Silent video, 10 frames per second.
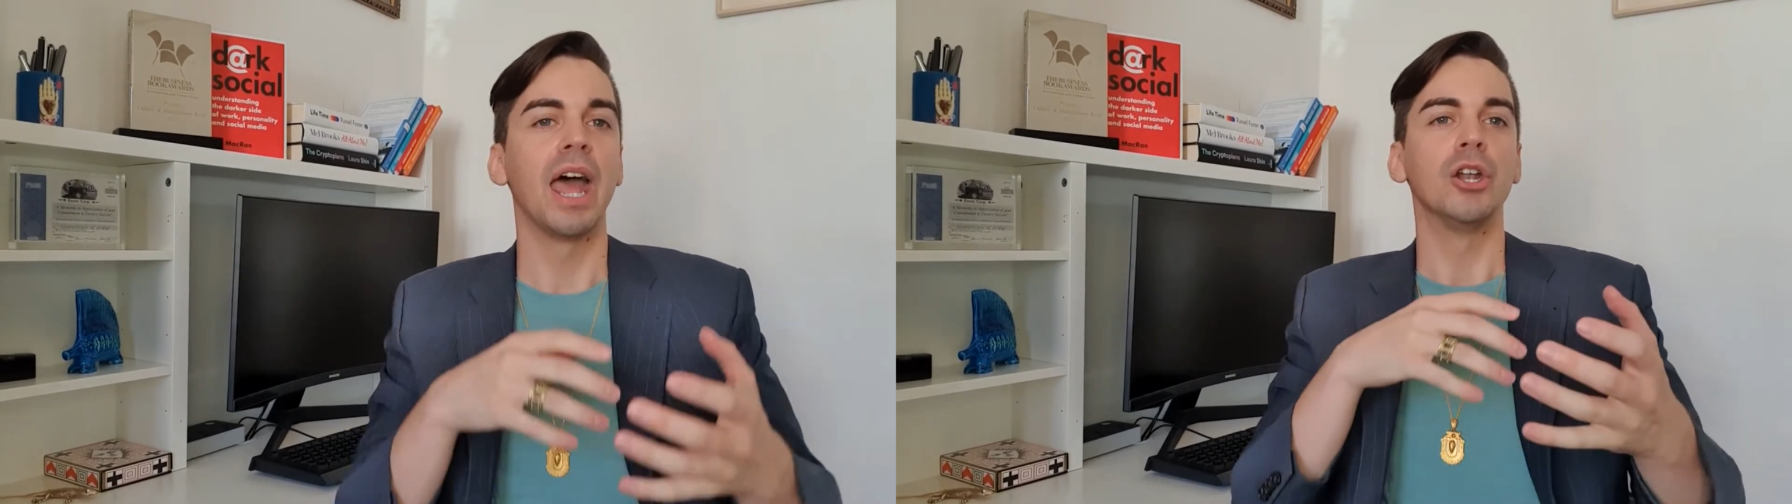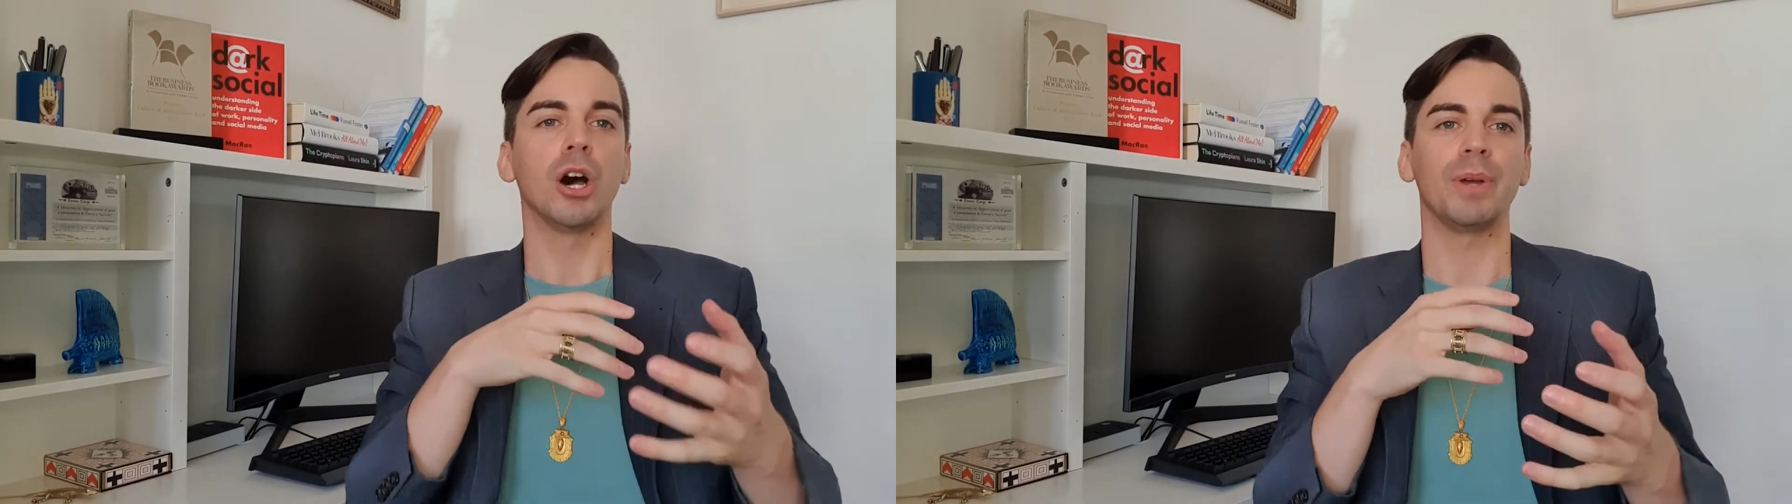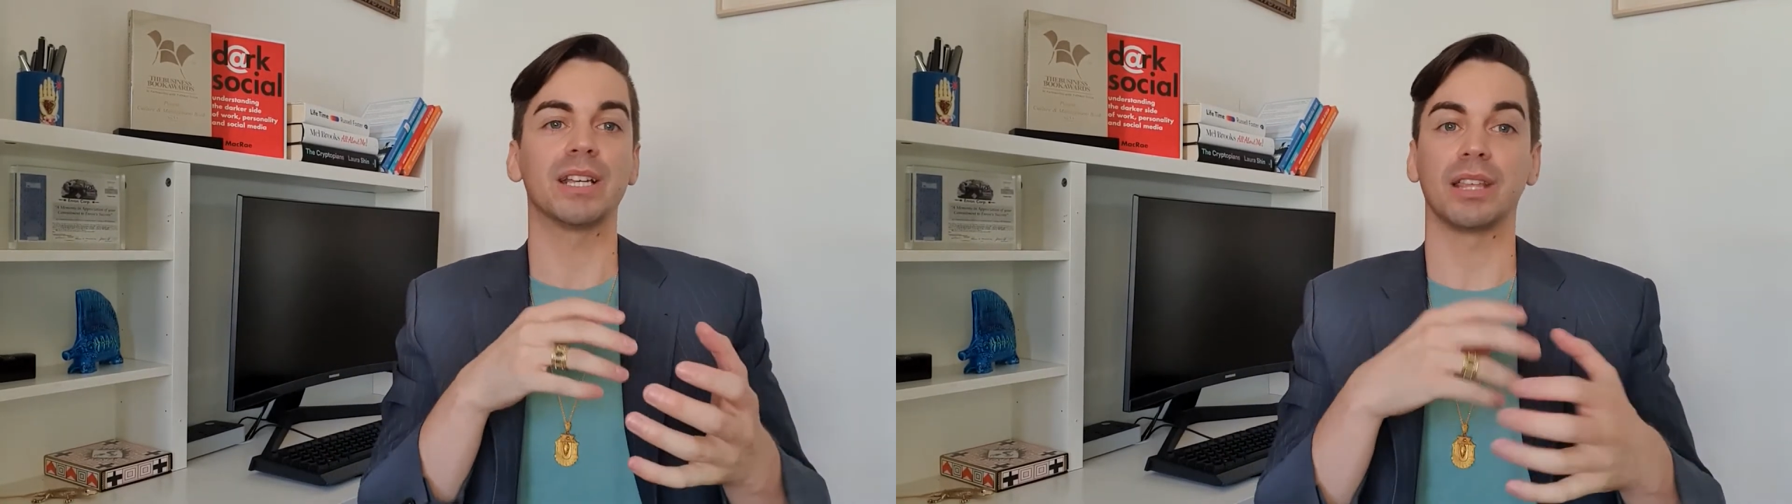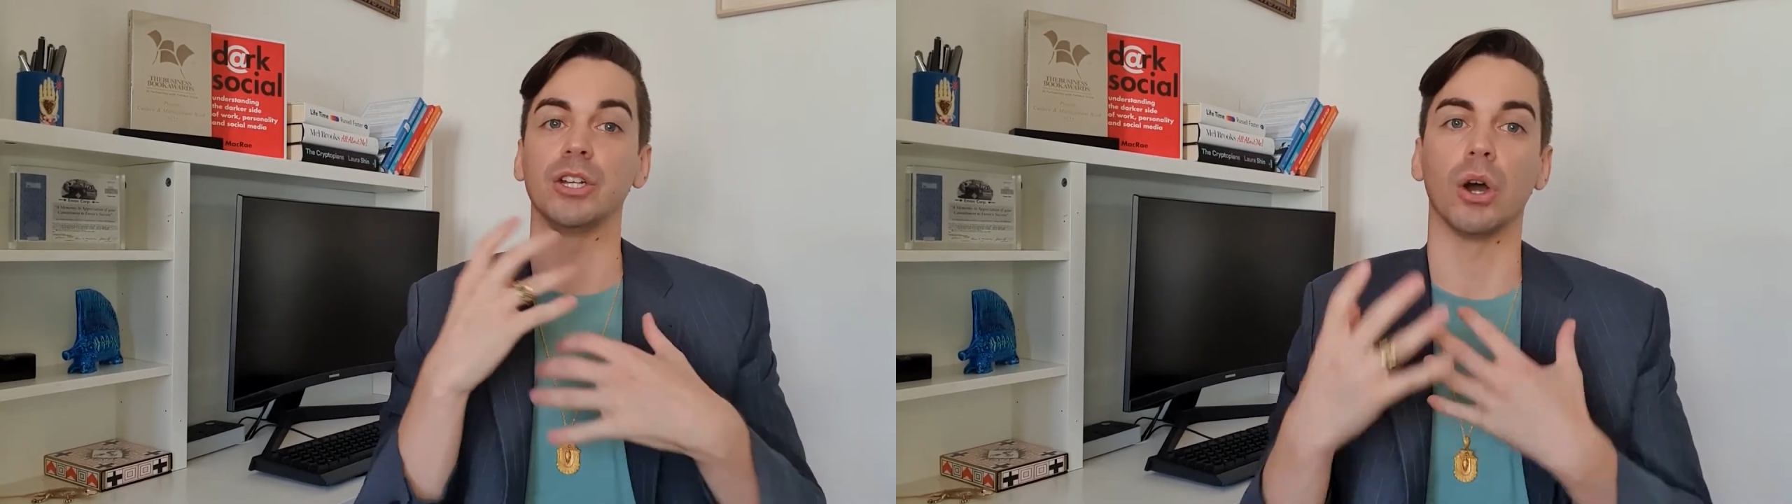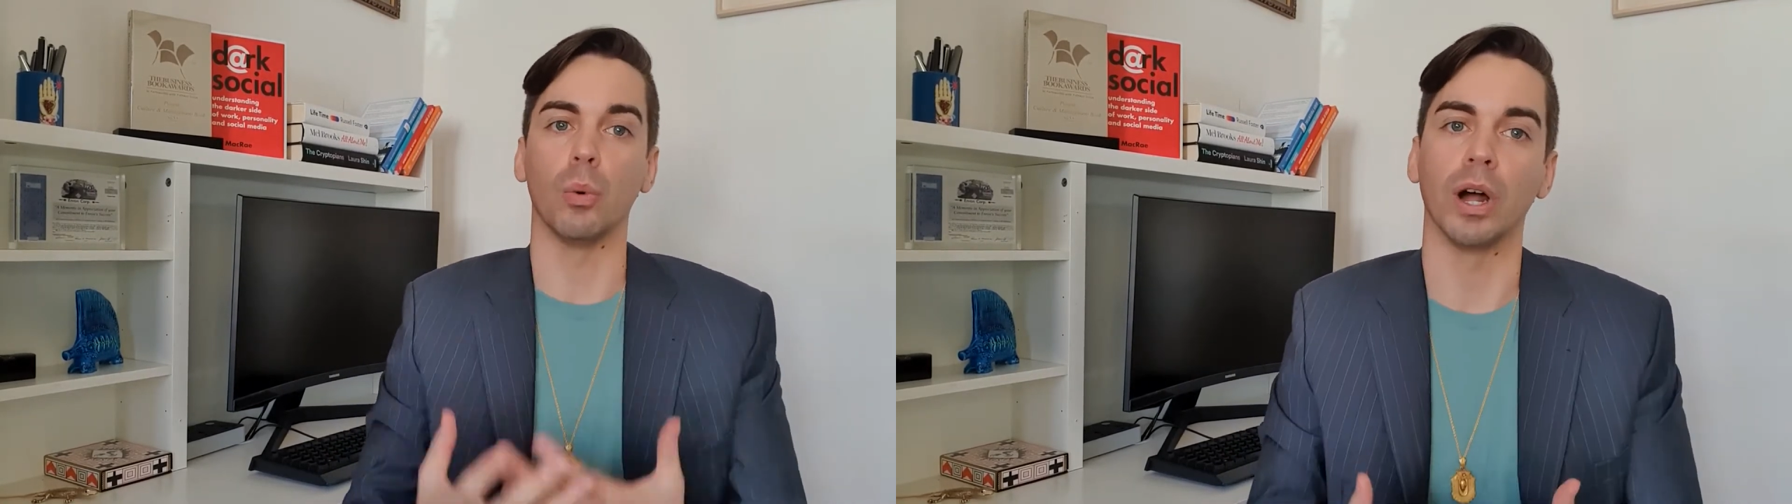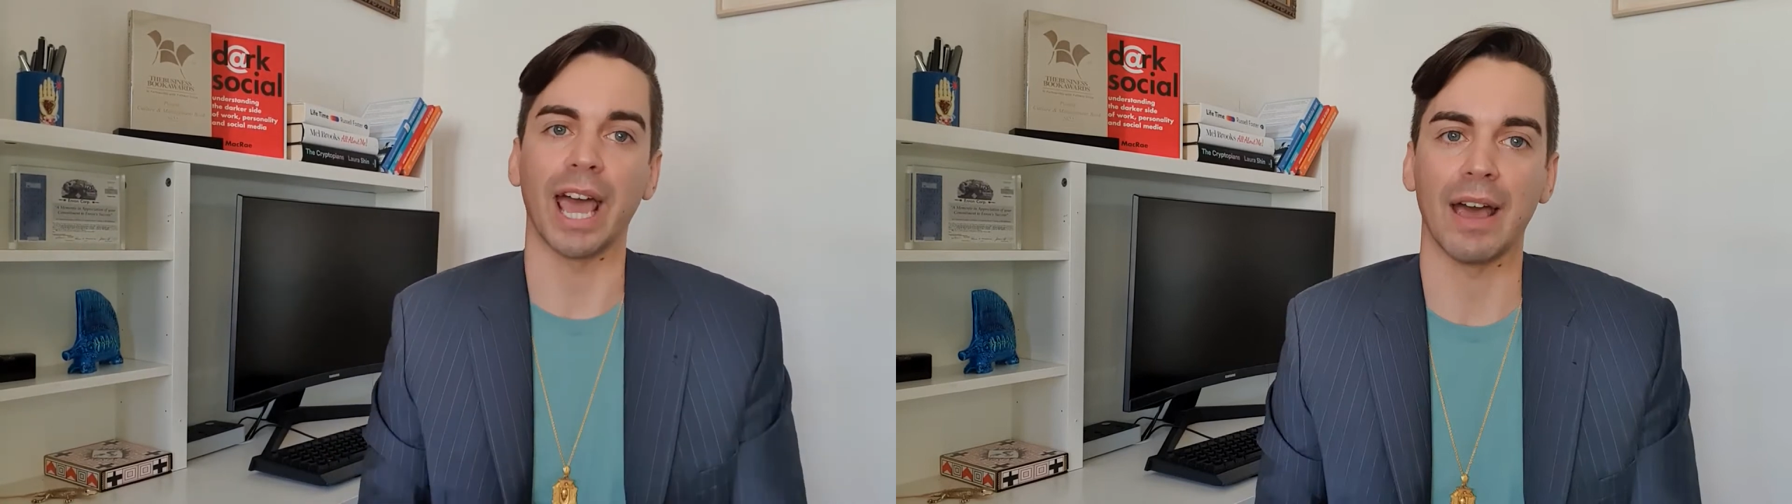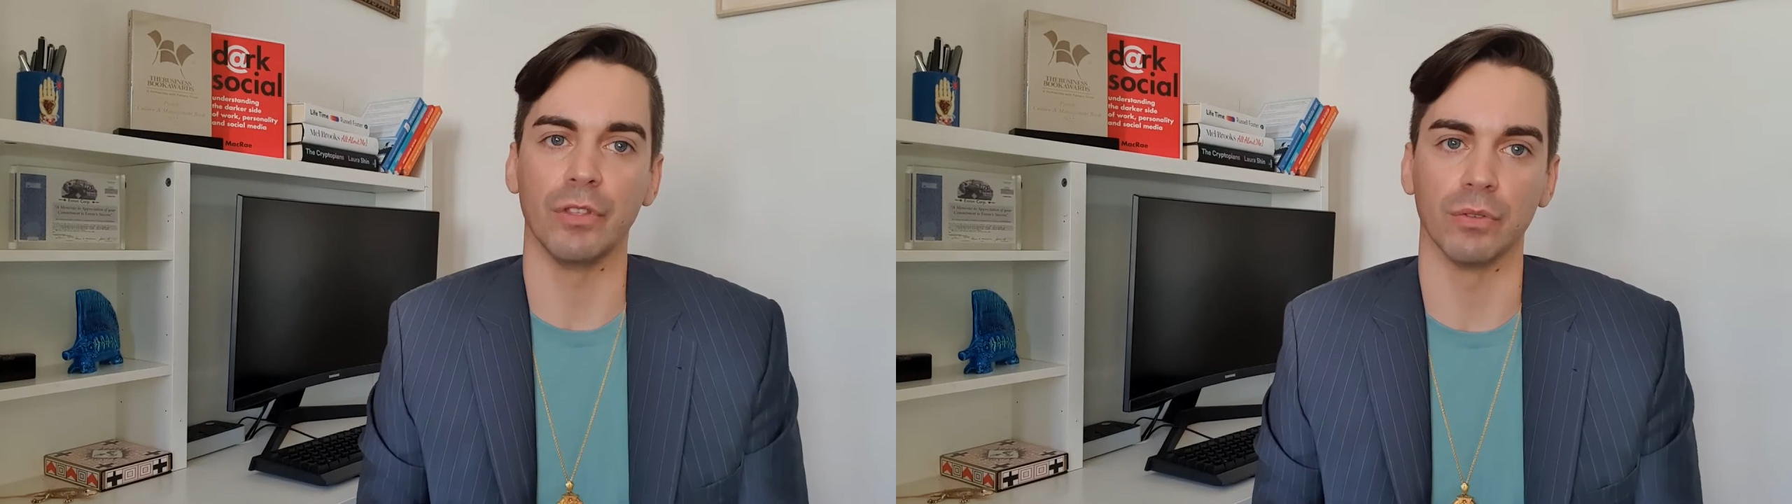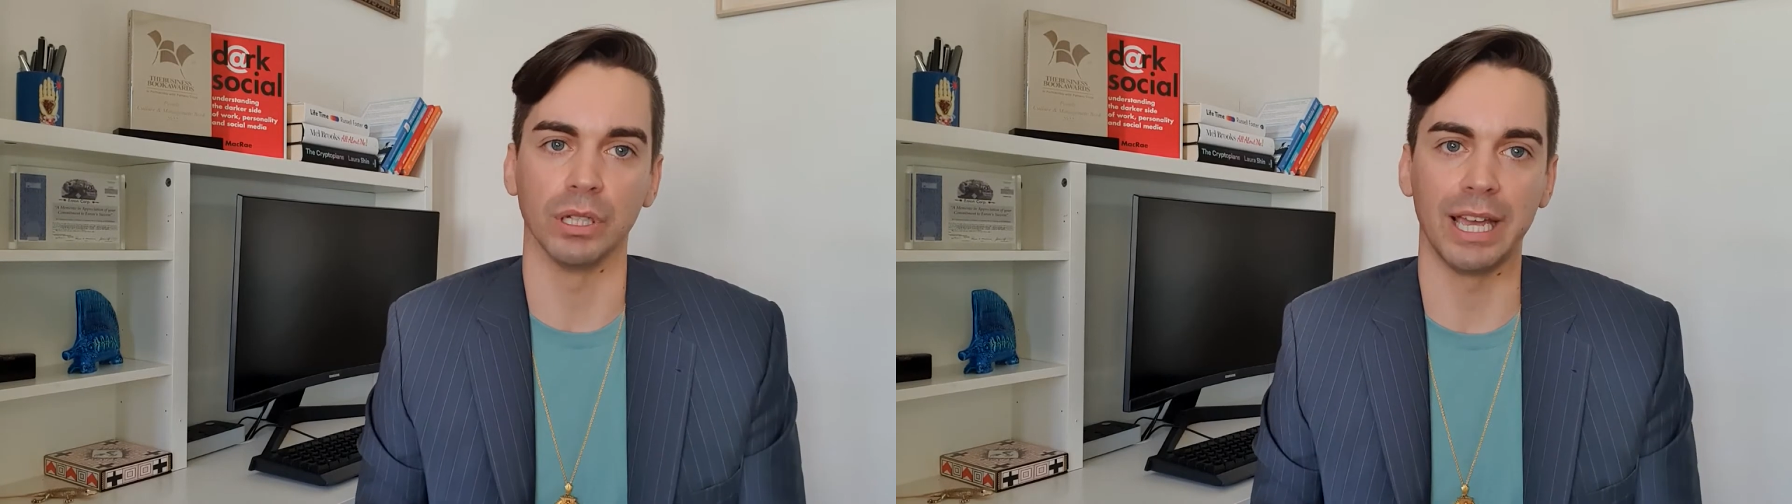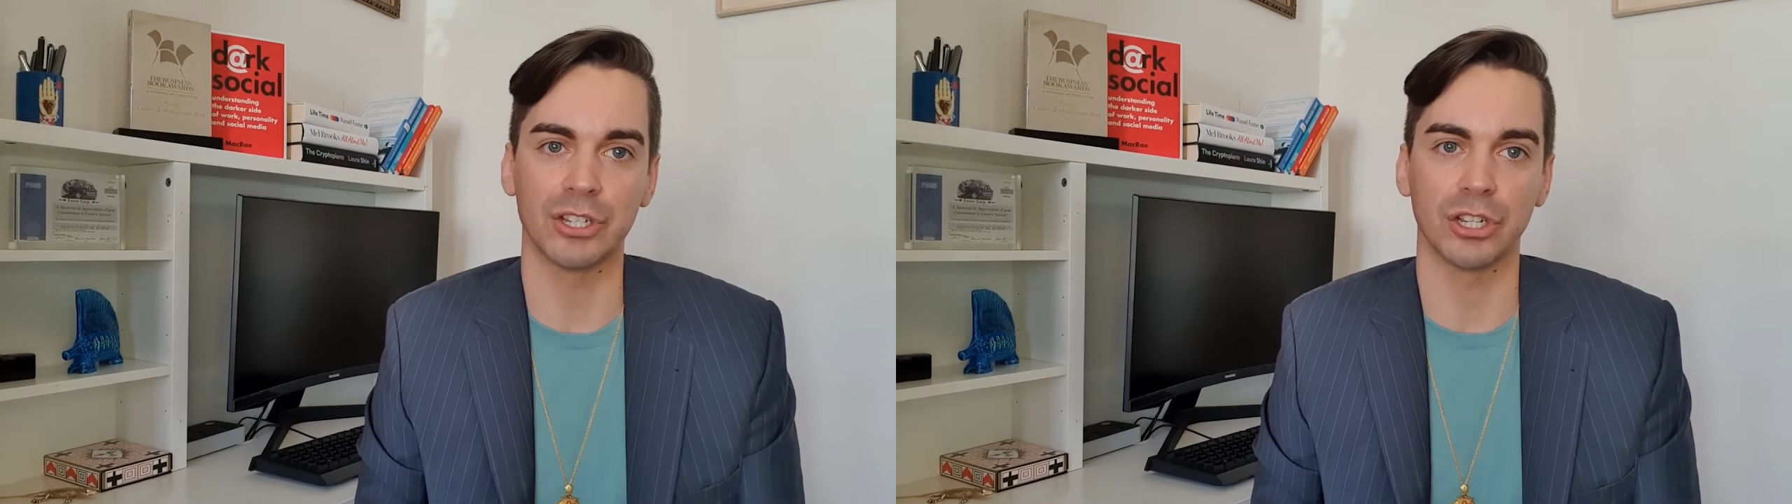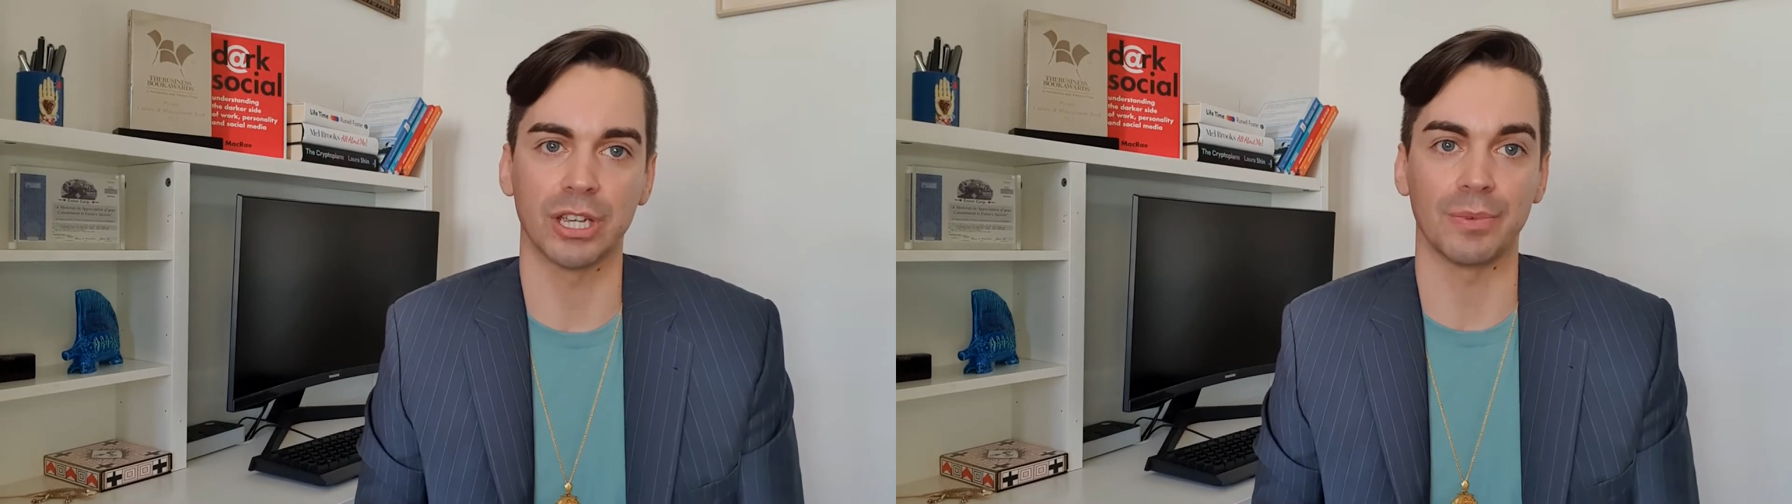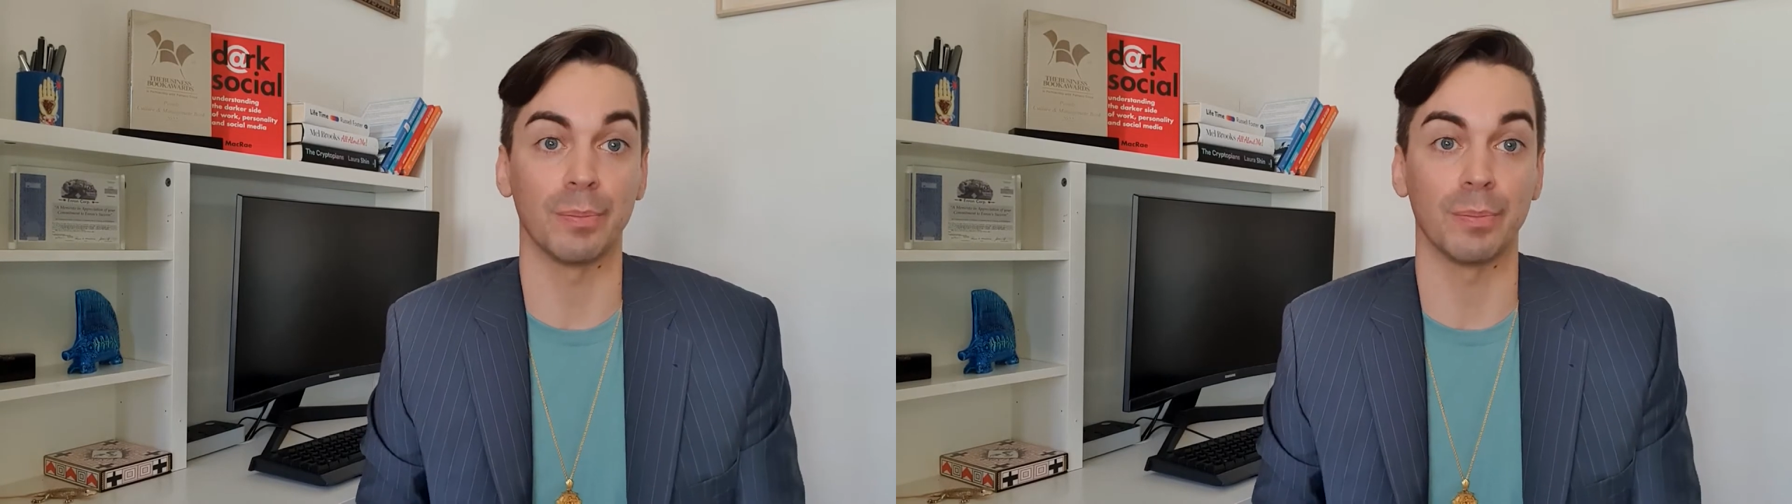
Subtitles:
not because they don't want to have the relationships,